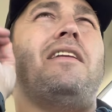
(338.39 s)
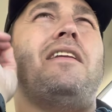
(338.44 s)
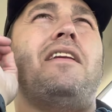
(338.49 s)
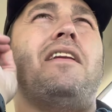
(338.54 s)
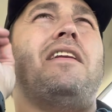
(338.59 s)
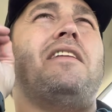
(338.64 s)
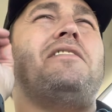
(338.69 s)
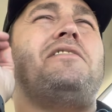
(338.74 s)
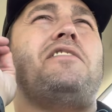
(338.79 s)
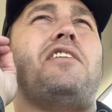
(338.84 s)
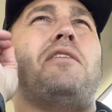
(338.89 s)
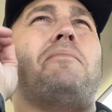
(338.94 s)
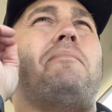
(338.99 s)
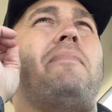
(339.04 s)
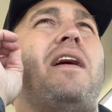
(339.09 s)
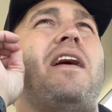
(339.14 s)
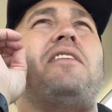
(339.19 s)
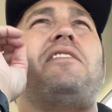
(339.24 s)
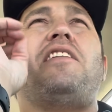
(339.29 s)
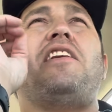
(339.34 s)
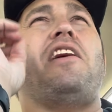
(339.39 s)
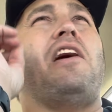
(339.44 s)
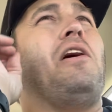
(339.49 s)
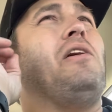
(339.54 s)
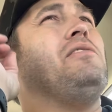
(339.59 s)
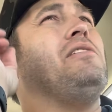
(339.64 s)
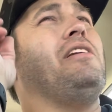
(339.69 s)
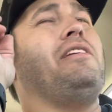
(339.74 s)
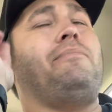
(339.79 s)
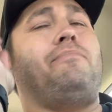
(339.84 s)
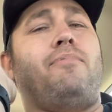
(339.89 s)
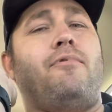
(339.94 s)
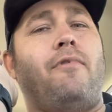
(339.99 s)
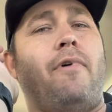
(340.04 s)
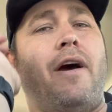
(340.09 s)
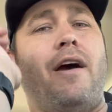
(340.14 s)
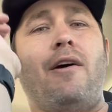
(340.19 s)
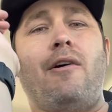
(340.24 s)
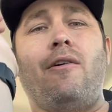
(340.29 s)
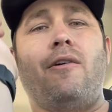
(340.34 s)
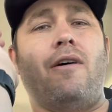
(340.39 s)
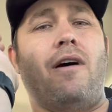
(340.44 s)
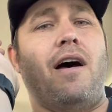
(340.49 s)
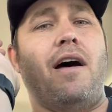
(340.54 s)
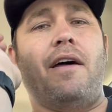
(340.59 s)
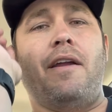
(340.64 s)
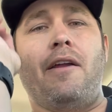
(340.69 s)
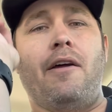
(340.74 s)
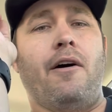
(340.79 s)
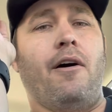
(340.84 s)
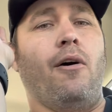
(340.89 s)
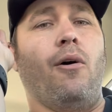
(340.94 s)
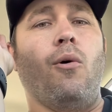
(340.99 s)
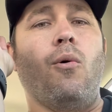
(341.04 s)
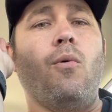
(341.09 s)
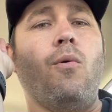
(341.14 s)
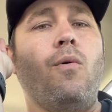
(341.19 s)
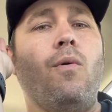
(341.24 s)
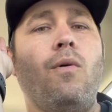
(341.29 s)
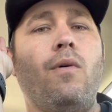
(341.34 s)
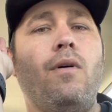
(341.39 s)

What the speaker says: it's about the only prayer I know,